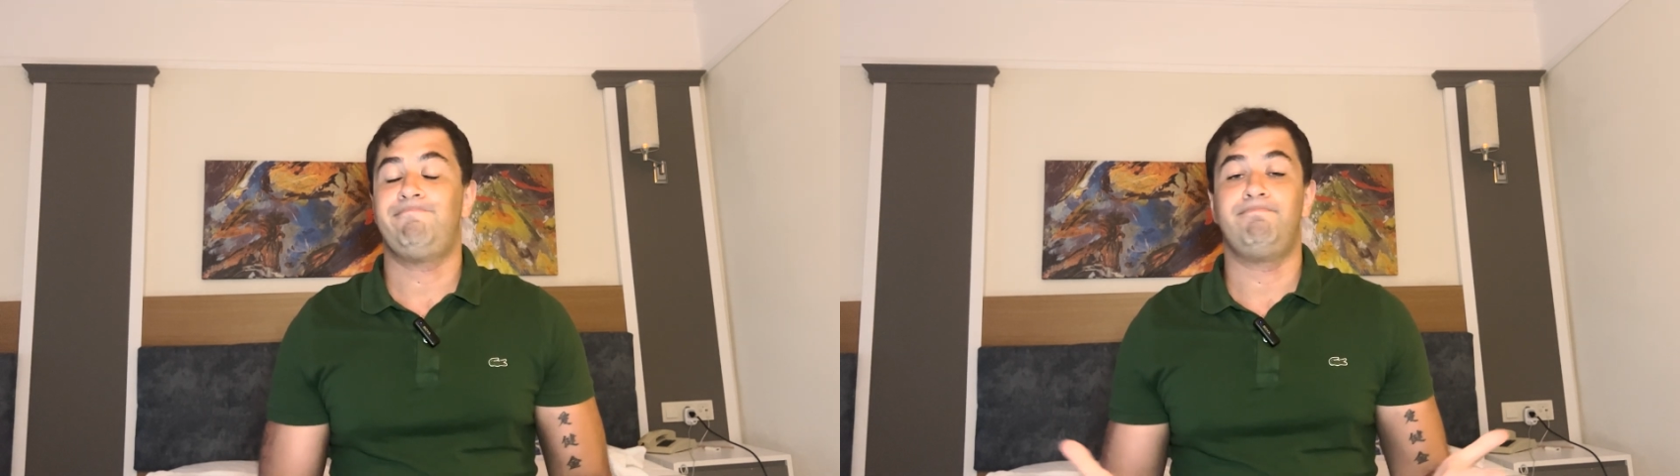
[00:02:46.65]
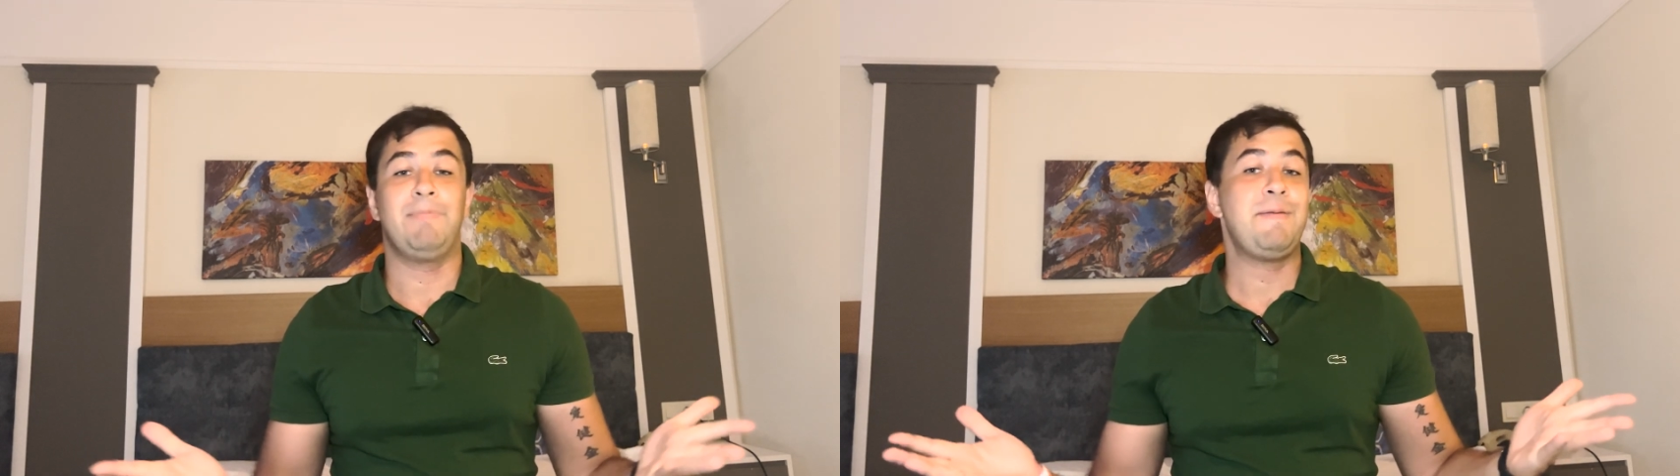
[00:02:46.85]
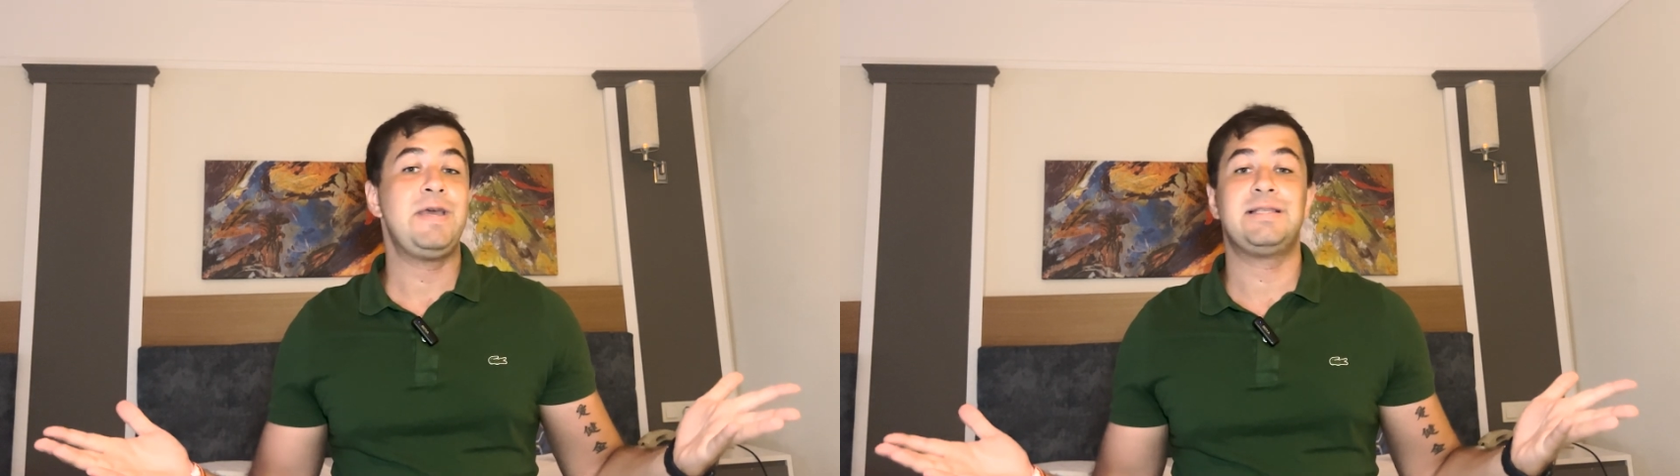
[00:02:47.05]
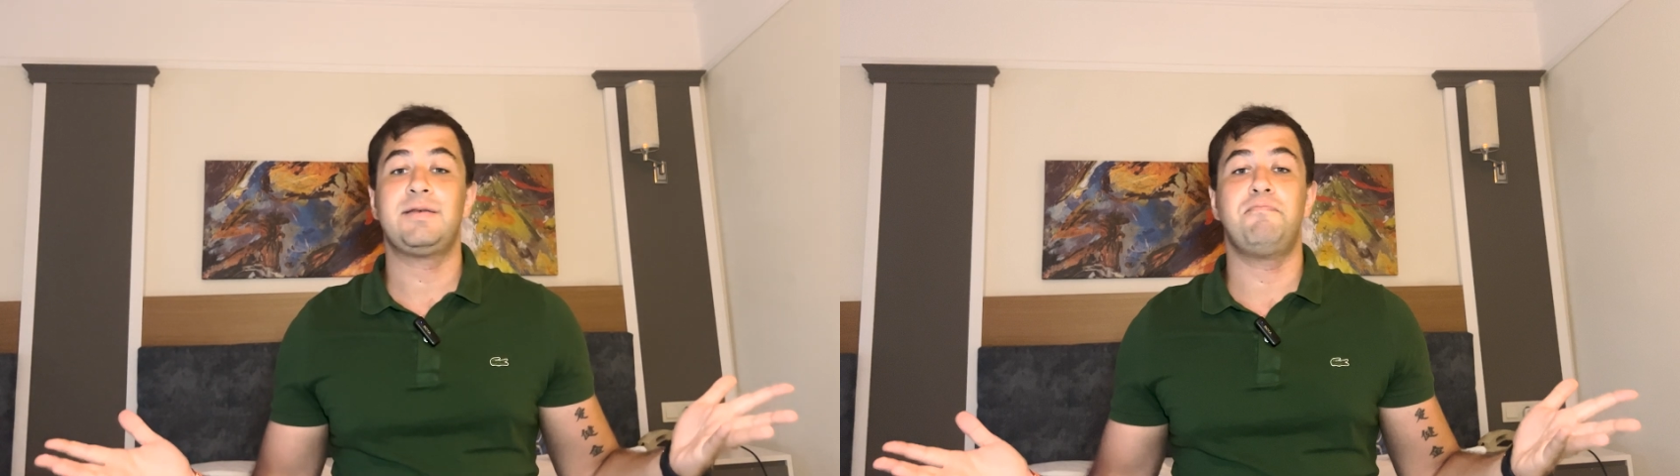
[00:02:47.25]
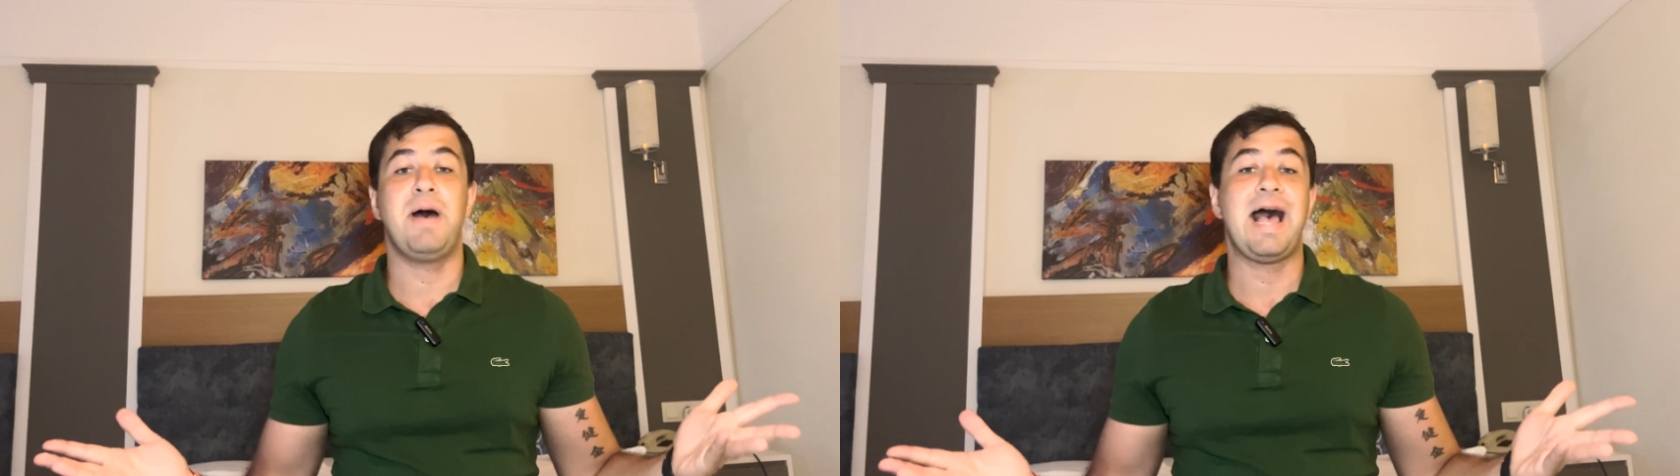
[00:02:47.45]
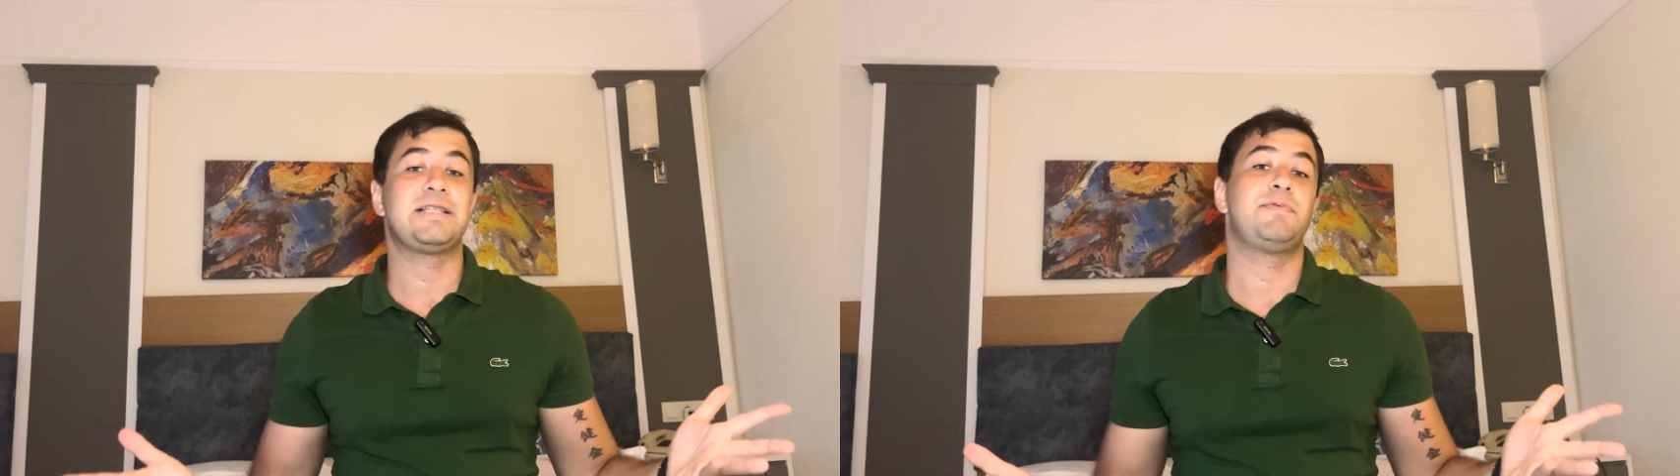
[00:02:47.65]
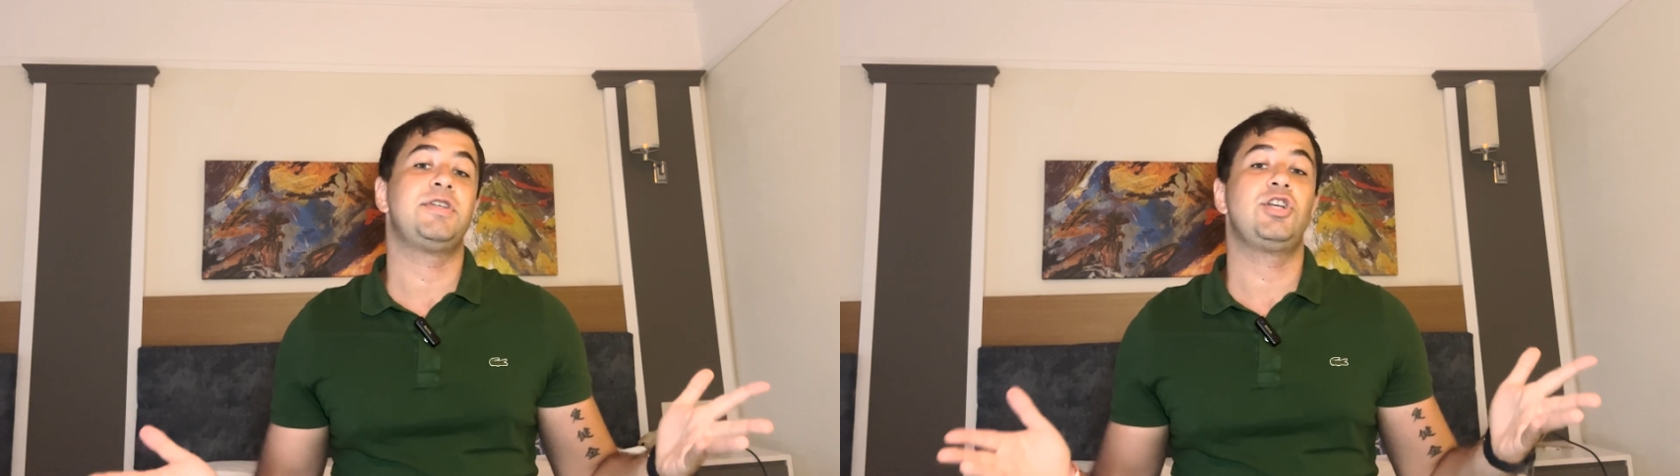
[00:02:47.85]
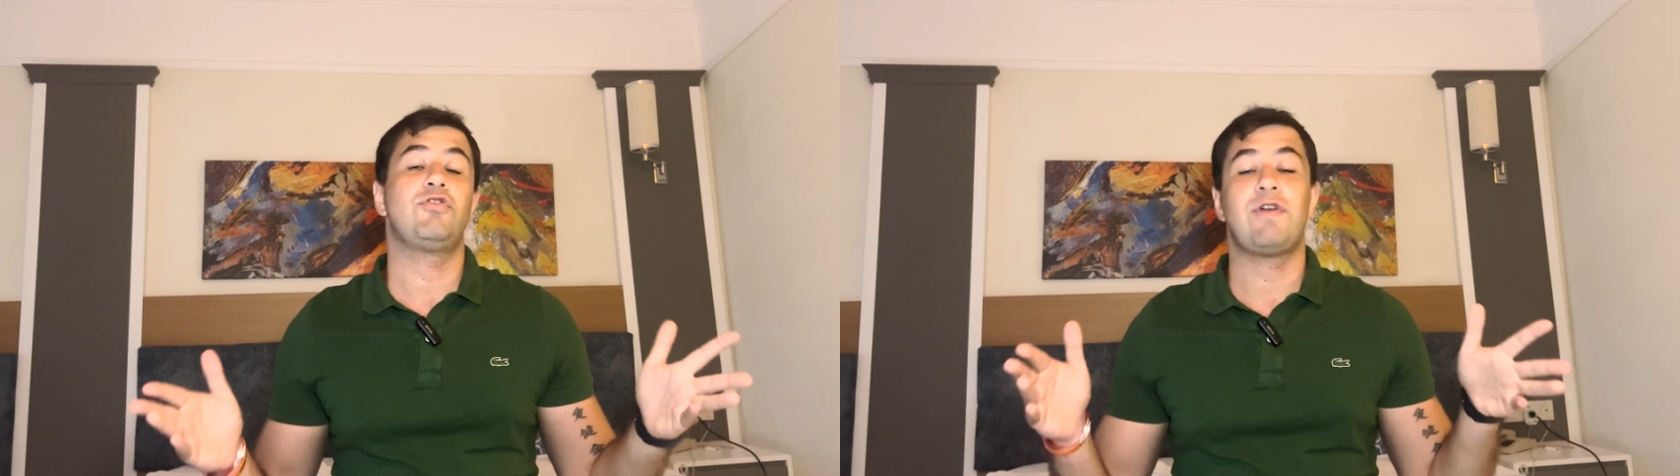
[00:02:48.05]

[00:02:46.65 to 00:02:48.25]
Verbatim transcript: maybe it's the best position